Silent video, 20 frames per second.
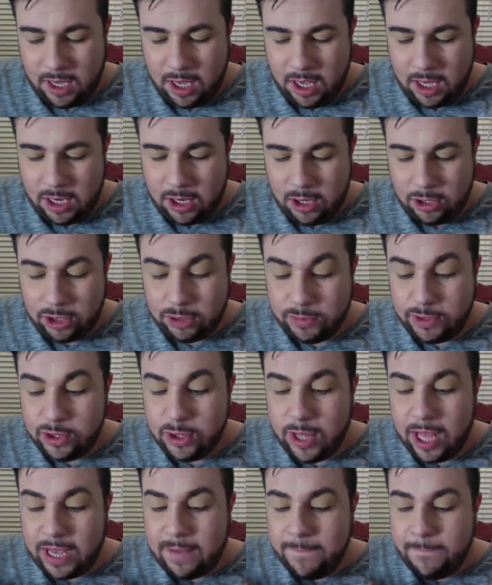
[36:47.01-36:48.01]
I don't know, should we do,
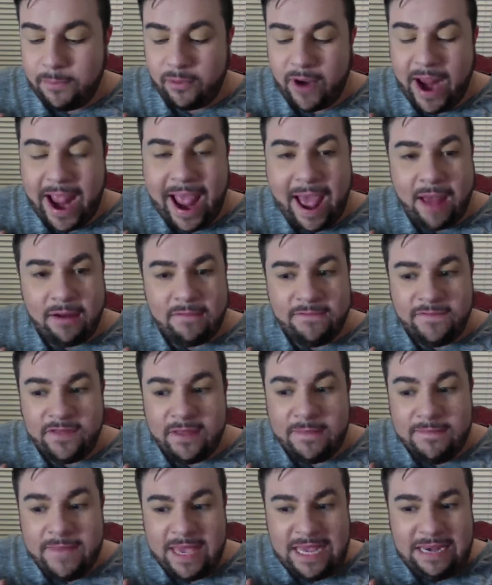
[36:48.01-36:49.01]
like, a brown for
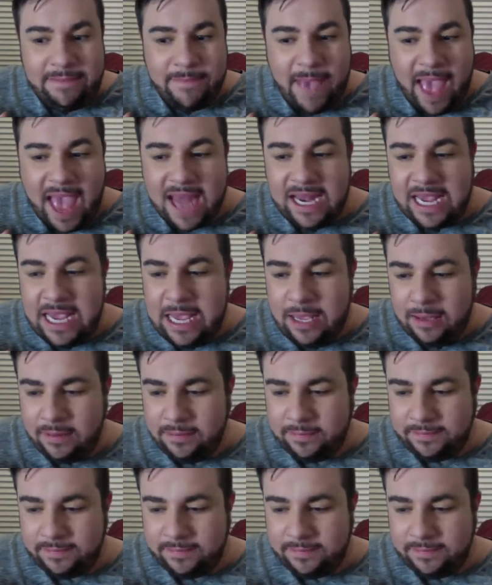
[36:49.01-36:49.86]
the meat patty?